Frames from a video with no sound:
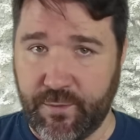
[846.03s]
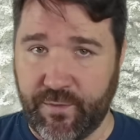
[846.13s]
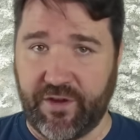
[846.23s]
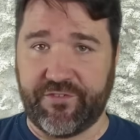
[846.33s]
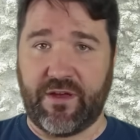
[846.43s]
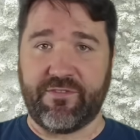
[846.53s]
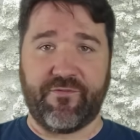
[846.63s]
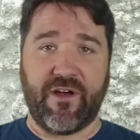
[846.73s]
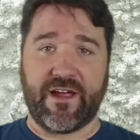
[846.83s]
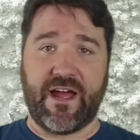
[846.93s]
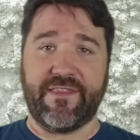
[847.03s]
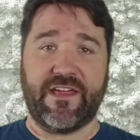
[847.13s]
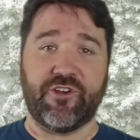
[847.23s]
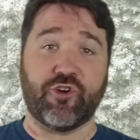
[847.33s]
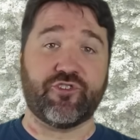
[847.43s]
We also have the fungi
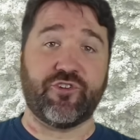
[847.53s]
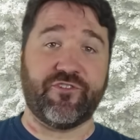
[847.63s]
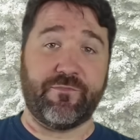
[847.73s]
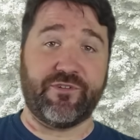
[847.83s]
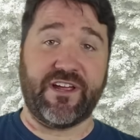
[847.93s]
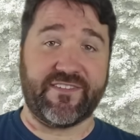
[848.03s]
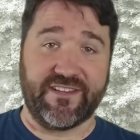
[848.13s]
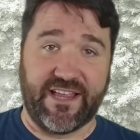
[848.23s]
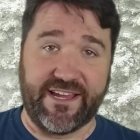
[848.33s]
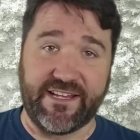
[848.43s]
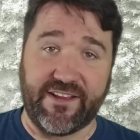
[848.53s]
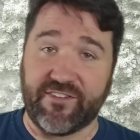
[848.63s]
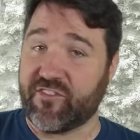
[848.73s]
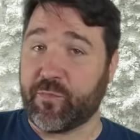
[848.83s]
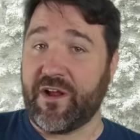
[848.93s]
that nurtures and protects the lichen
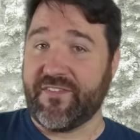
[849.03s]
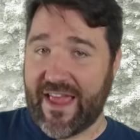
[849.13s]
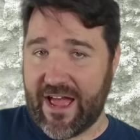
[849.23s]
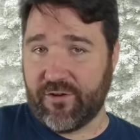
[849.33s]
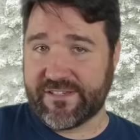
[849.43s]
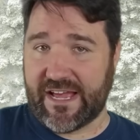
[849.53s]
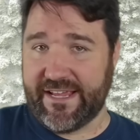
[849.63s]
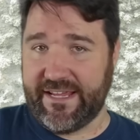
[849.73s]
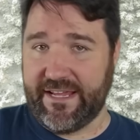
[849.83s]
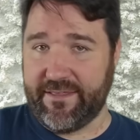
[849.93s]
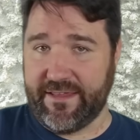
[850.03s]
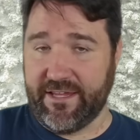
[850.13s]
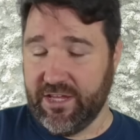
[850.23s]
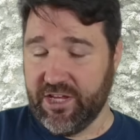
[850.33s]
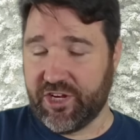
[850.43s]
as it spreads out, i.e.
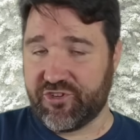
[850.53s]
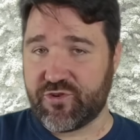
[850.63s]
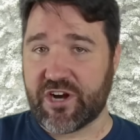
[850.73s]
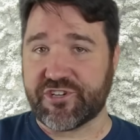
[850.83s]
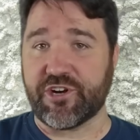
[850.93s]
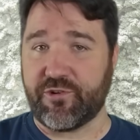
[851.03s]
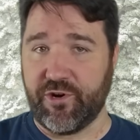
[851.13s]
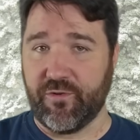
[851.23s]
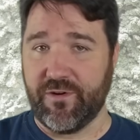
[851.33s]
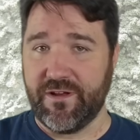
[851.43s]
the construction crew.